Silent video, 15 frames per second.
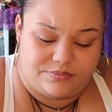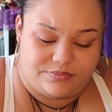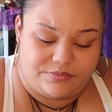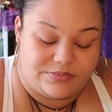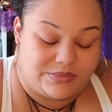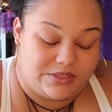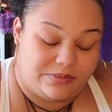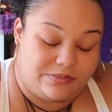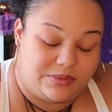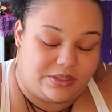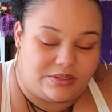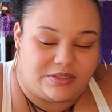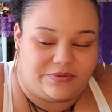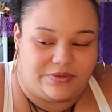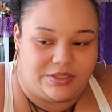Someone
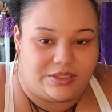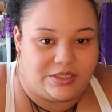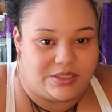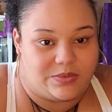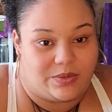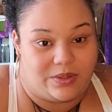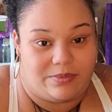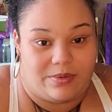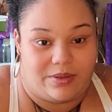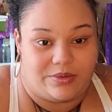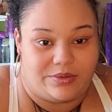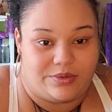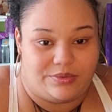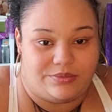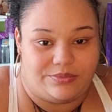else feeling this way about
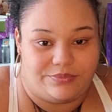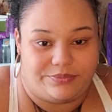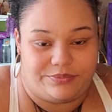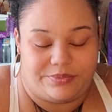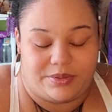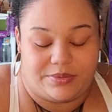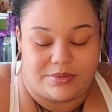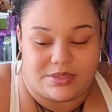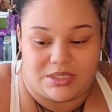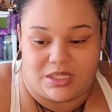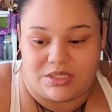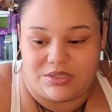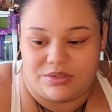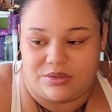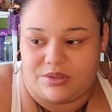you,
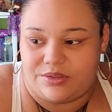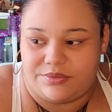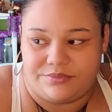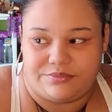besides your own.